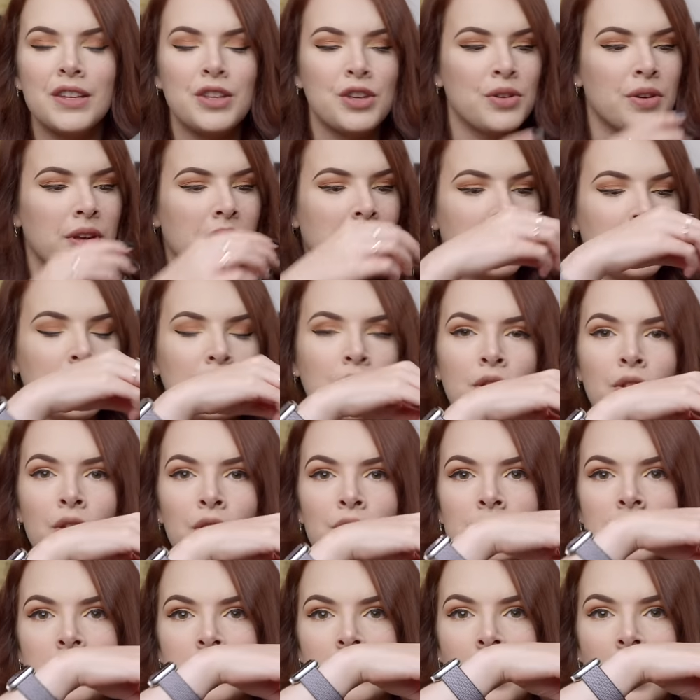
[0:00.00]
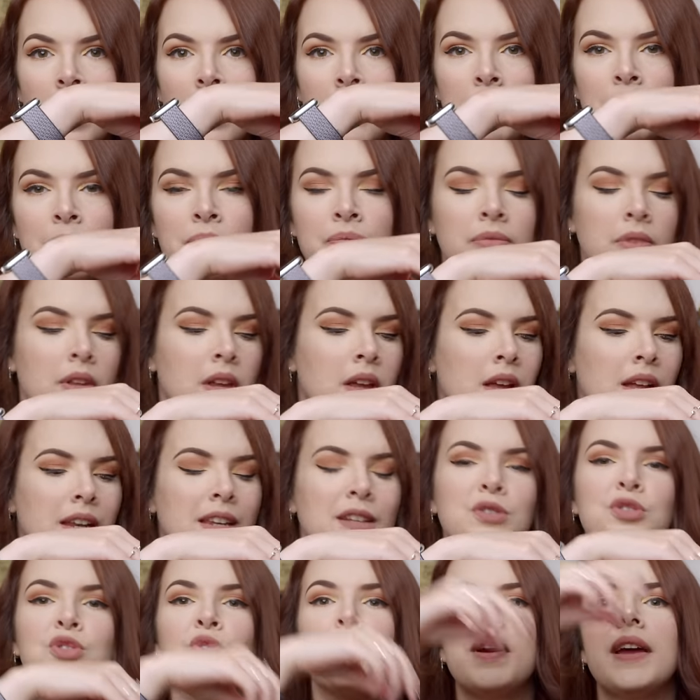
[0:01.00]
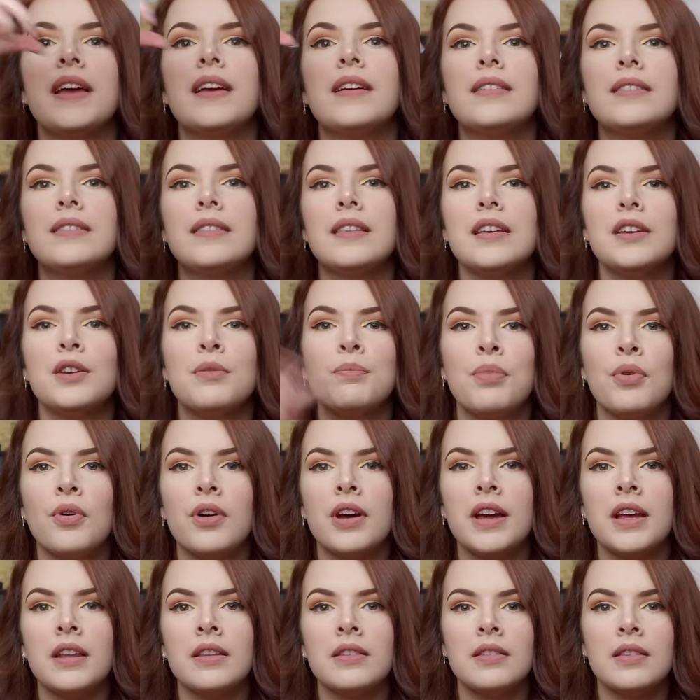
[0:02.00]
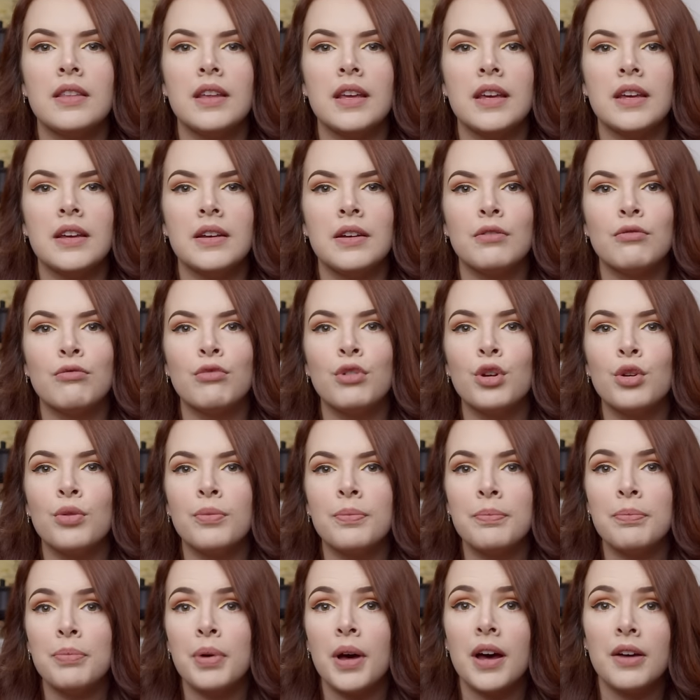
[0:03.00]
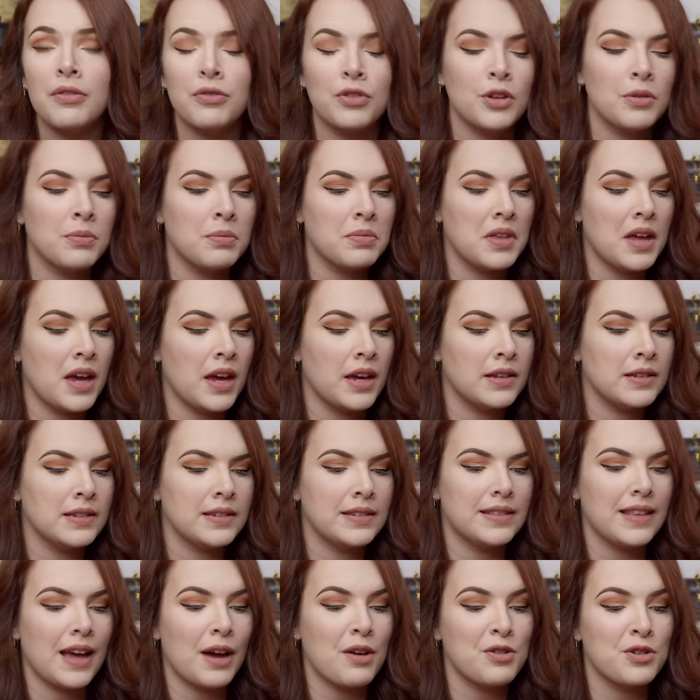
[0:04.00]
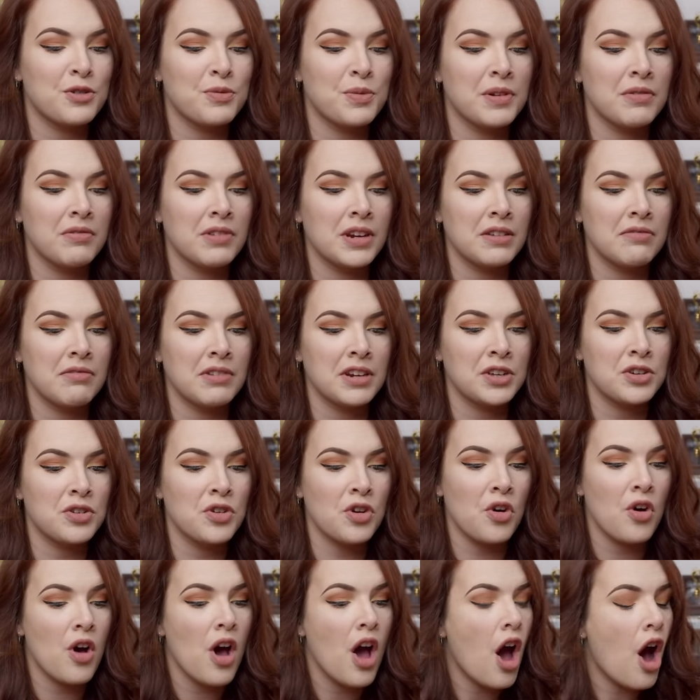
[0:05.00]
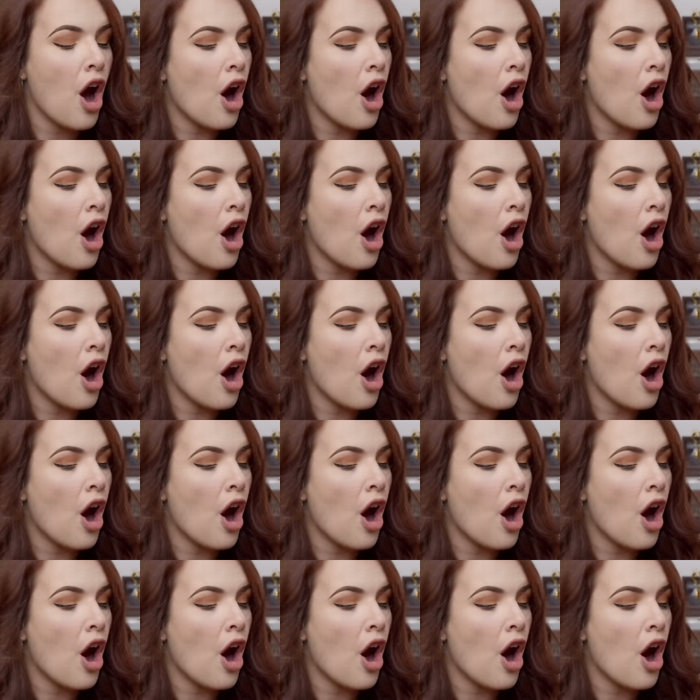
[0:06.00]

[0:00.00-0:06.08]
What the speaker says: You can, you know those little twigs that you can put in the room perfume things? That would be really, really cool.